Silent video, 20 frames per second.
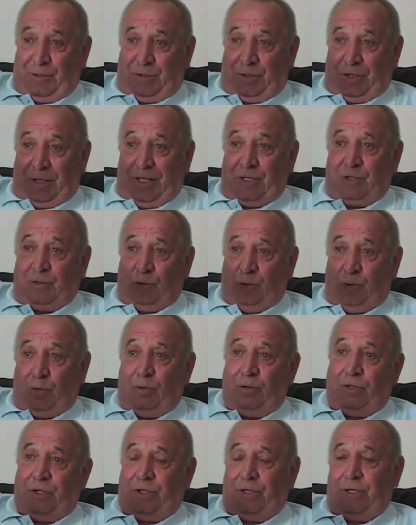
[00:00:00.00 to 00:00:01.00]
the less
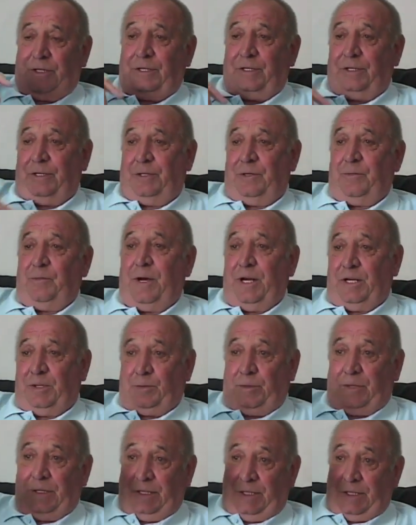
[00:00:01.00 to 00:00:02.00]
coal that the miners
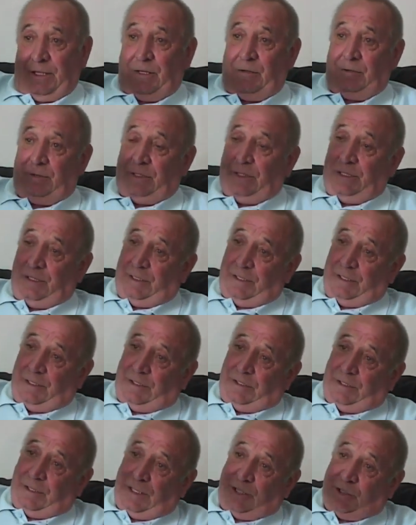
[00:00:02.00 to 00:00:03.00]
were getting out, and
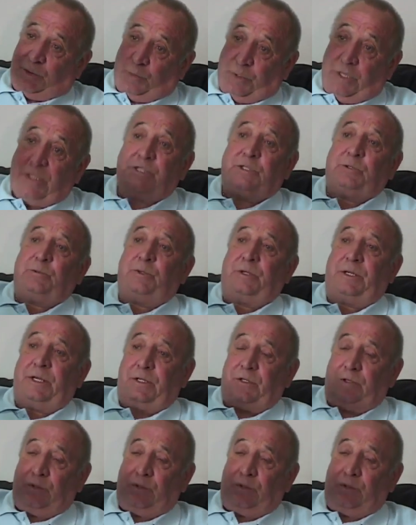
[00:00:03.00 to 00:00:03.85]
the less wages they would get.